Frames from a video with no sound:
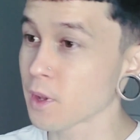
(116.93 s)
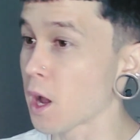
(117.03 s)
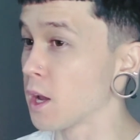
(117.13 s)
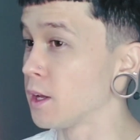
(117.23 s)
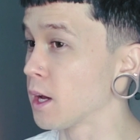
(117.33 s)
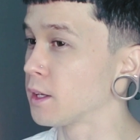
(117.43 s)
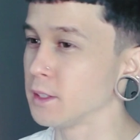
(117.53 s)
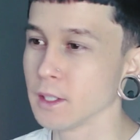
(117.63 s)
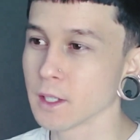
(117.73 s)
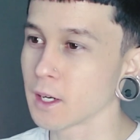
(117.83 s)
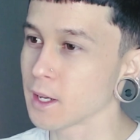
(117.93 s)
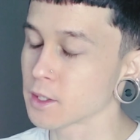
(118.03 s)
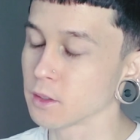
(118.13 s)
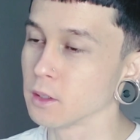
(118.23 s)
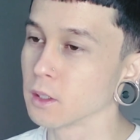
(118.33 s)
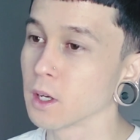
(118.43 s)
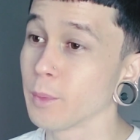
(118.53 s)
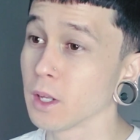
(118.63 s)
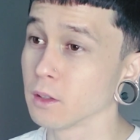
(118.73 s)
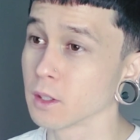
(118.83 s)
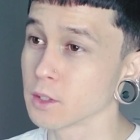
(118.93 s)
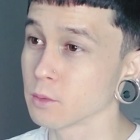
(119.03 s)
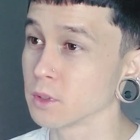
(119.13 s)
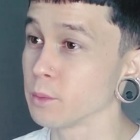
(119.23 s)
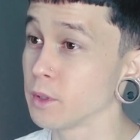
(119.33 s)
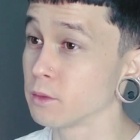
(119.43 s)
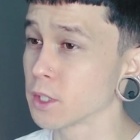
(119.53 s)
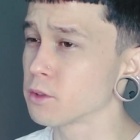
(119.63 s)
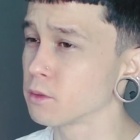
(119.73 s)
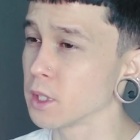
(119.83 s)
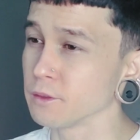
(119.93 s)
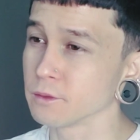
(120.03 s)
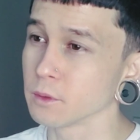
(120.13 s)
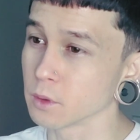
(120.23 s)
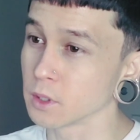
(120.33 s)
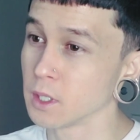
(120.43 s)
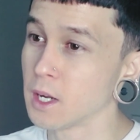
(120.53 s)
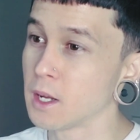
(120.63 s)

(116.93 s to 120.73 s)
I did not actually look up how long it's going to be retrograde for,